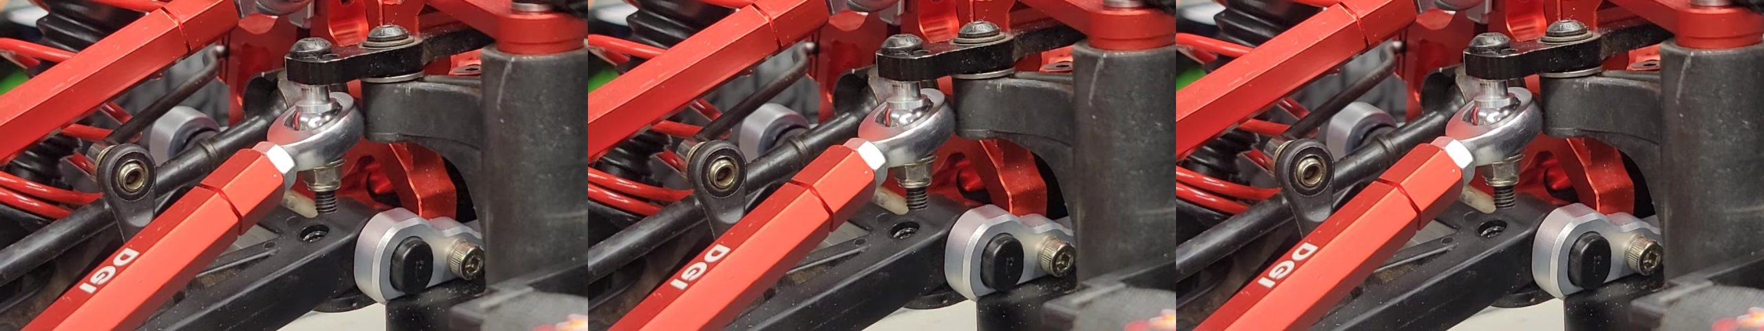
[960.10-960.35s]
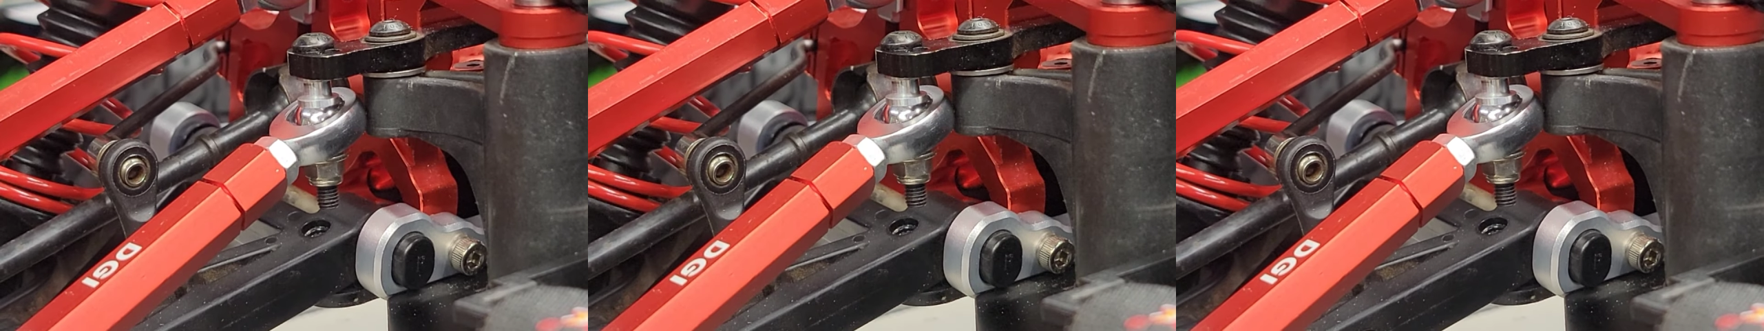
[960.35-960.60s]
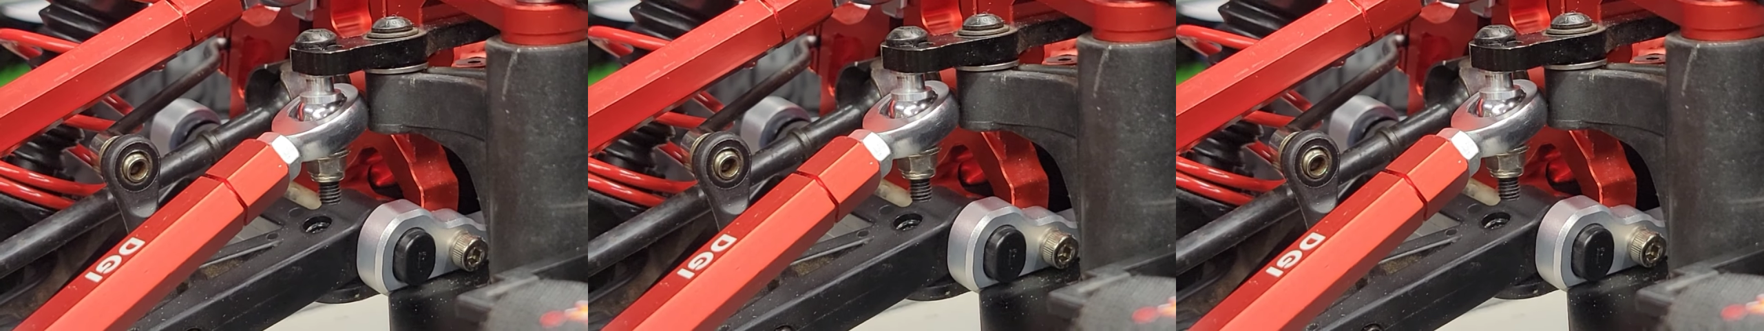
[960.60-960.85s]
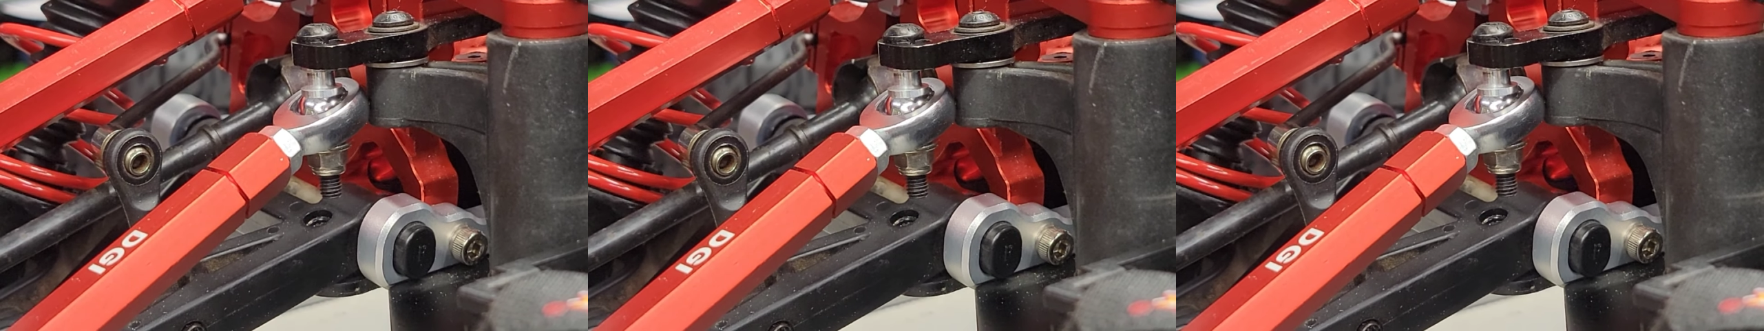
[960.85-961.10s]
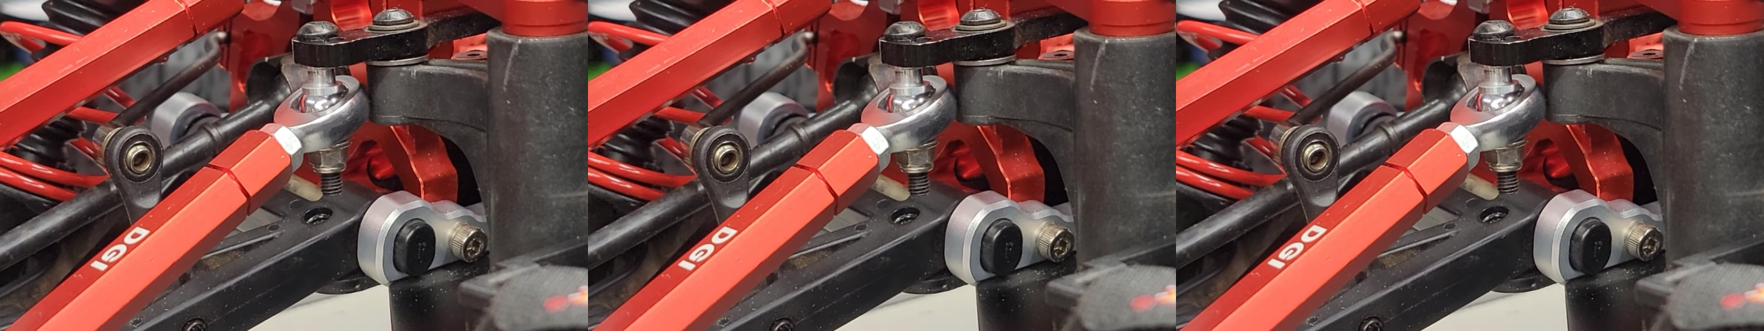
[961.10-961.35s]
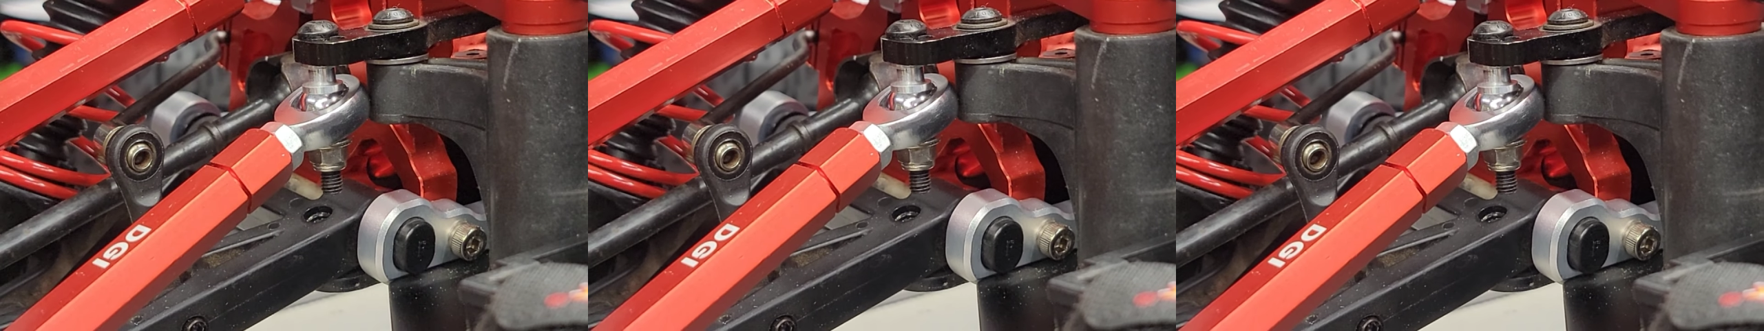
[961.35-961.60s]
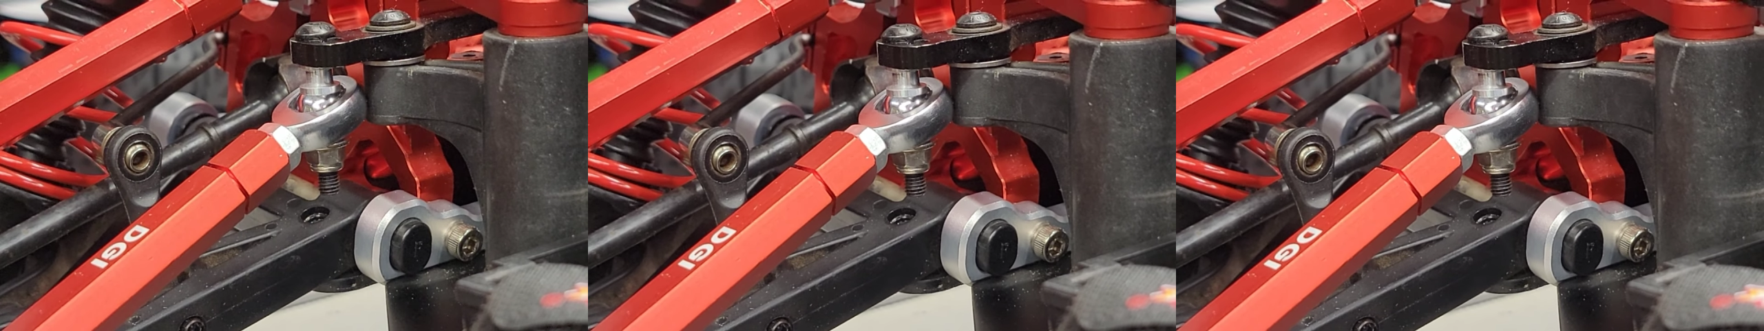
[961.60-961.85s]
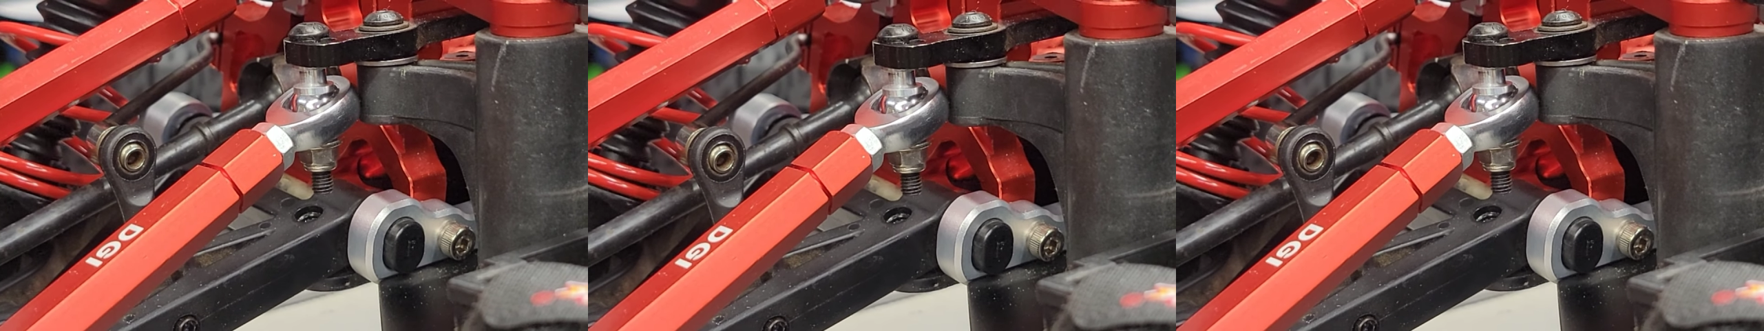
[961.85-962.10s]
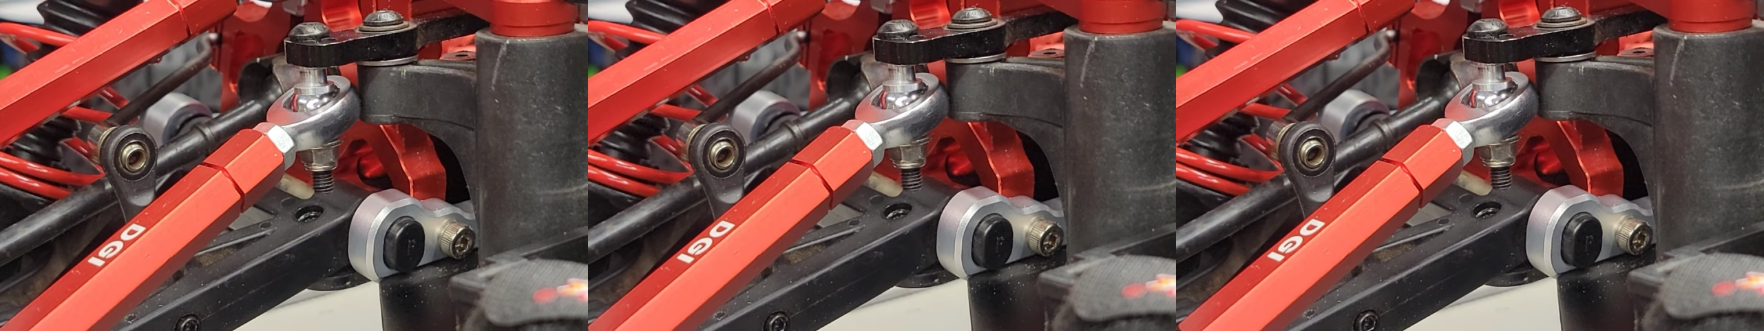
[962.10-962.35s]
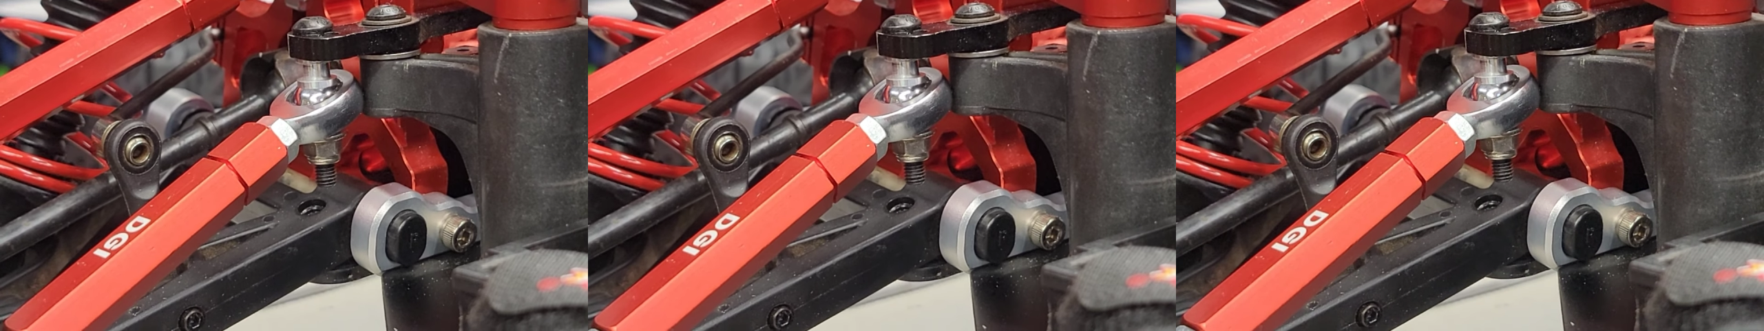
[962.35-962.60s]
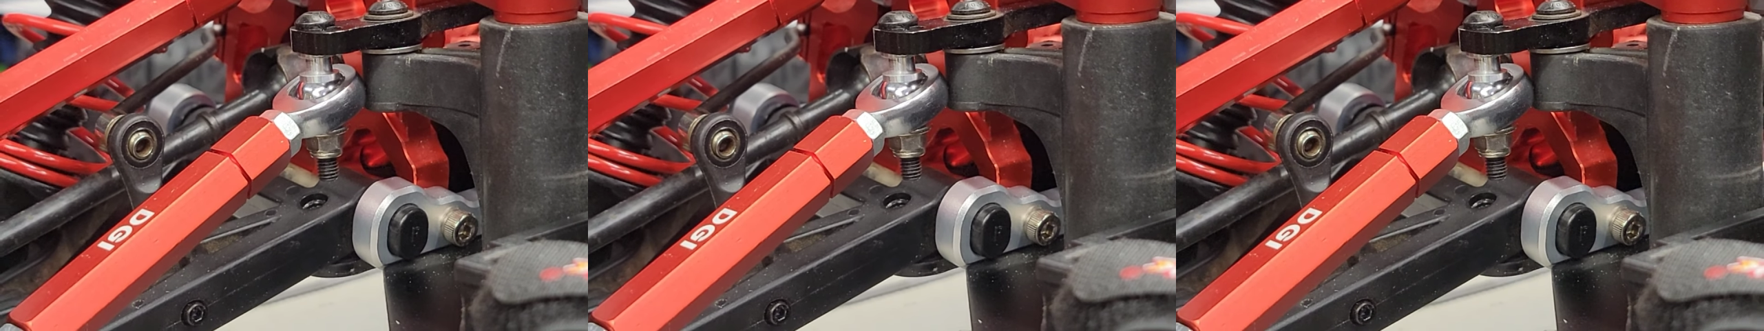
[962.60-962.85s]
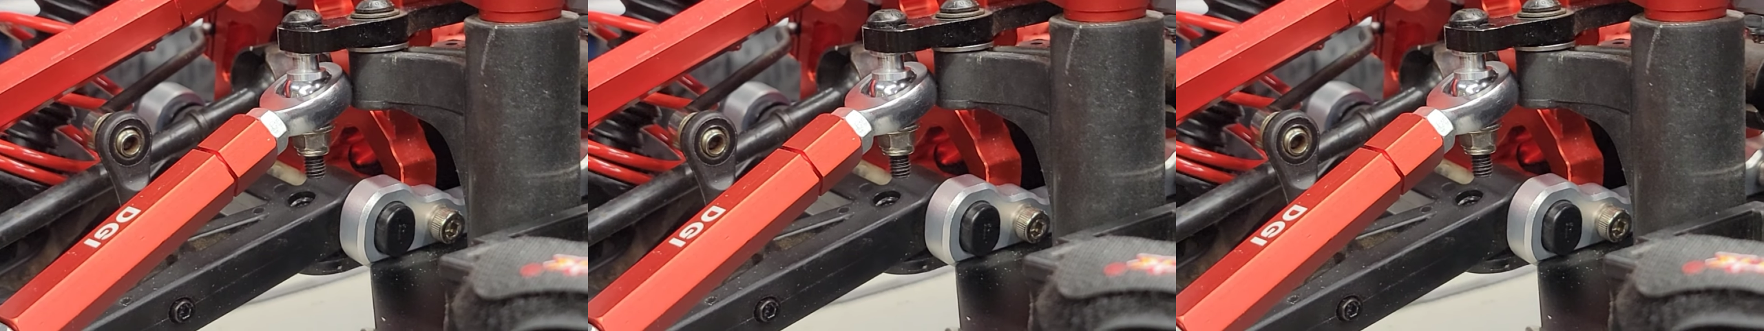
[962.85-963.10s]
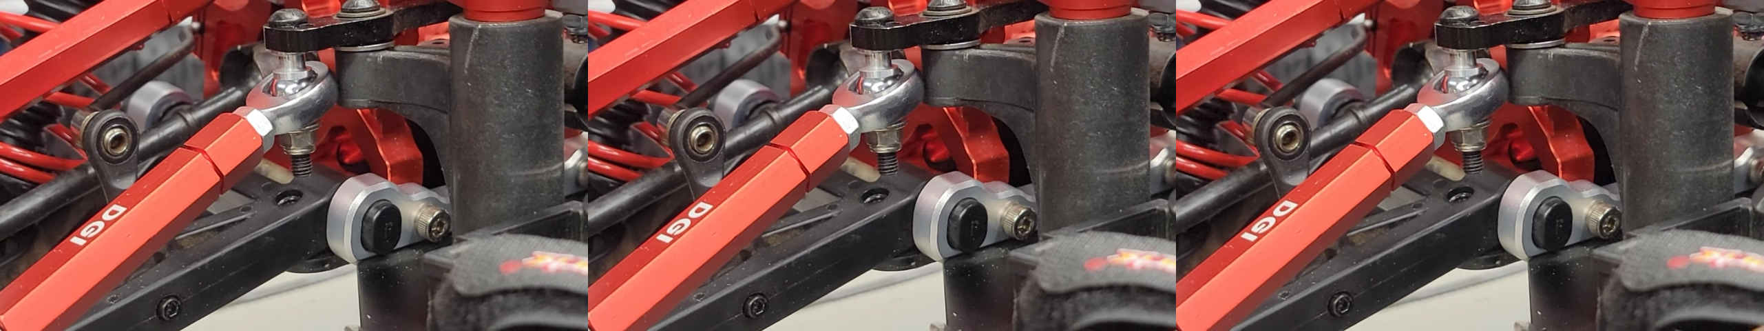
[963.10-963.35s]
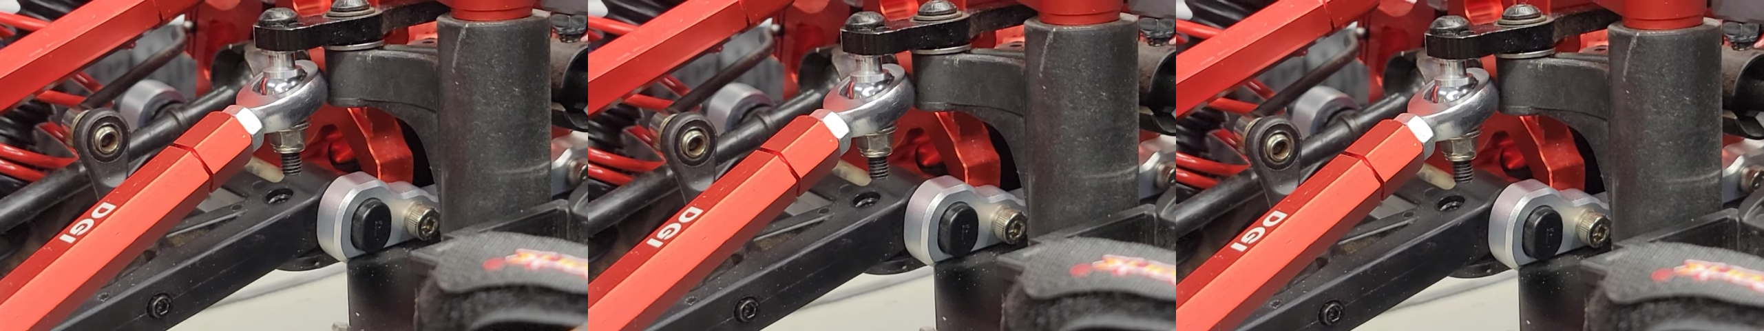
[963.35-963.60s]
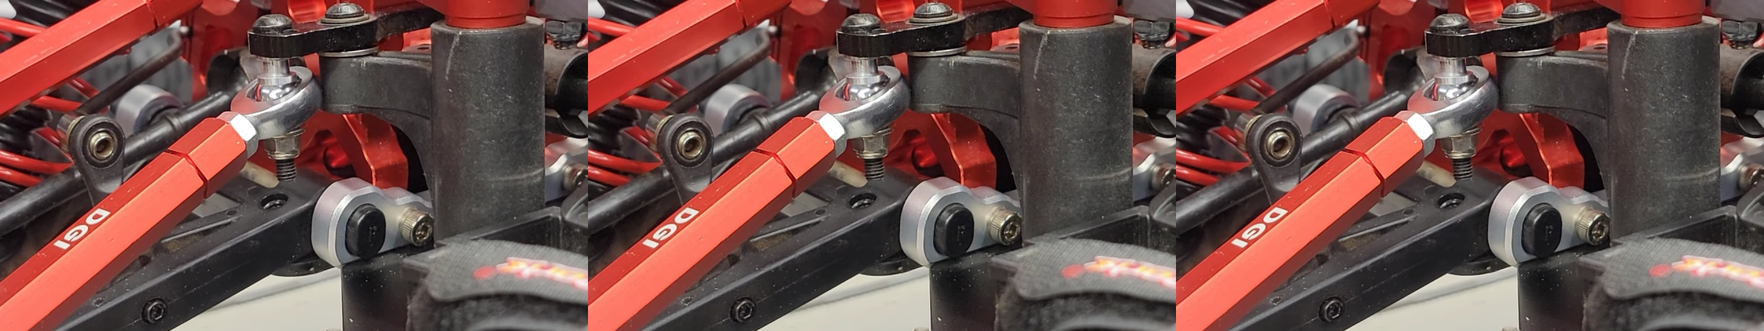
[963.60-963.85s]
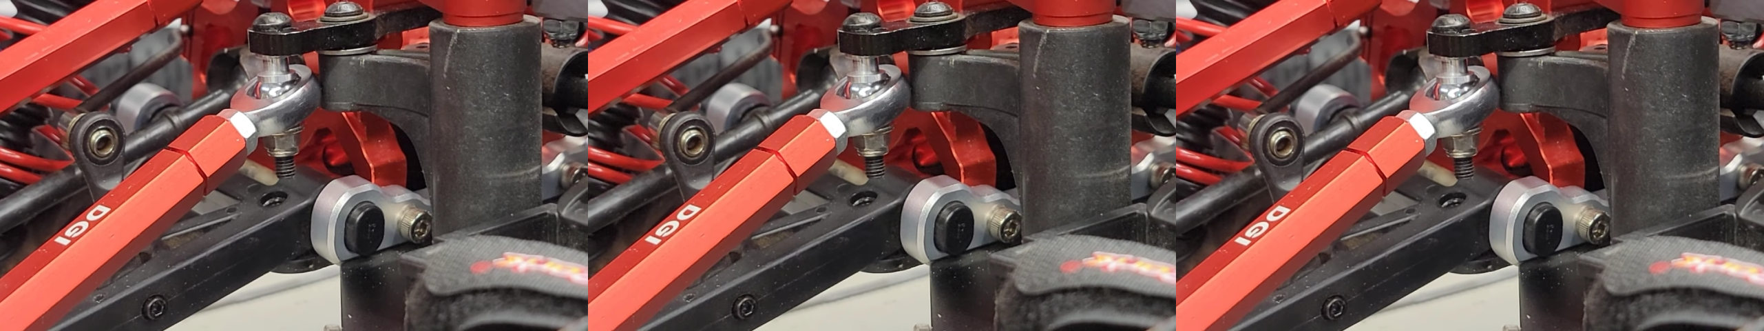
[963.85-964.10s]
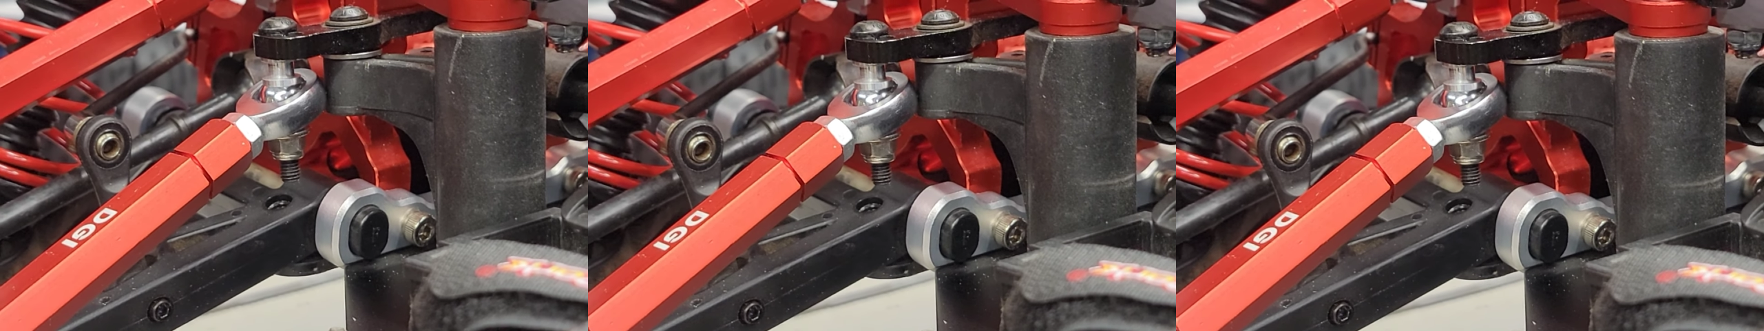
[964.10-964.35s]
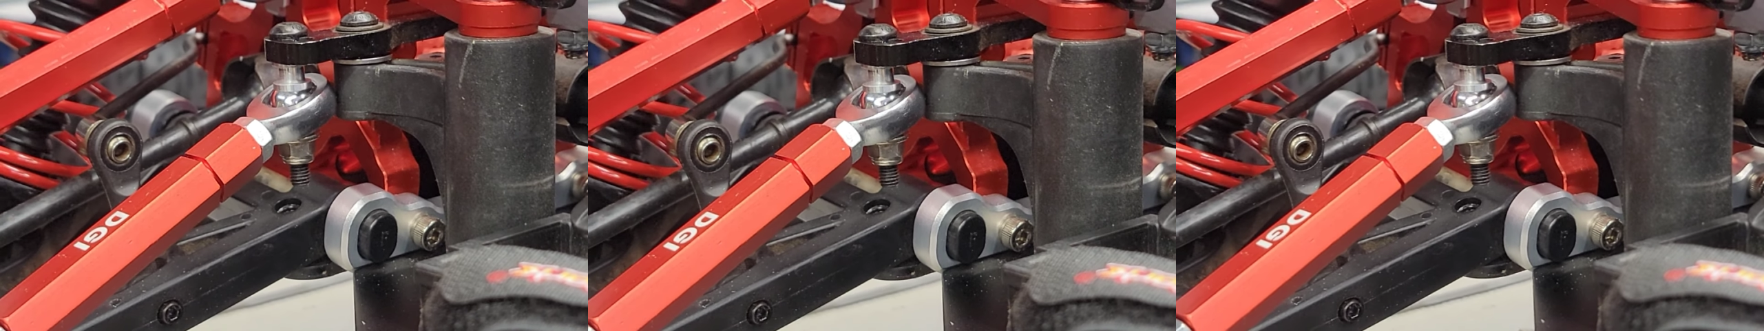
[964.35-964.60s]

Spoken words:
No face is visible, so there are no lips to read.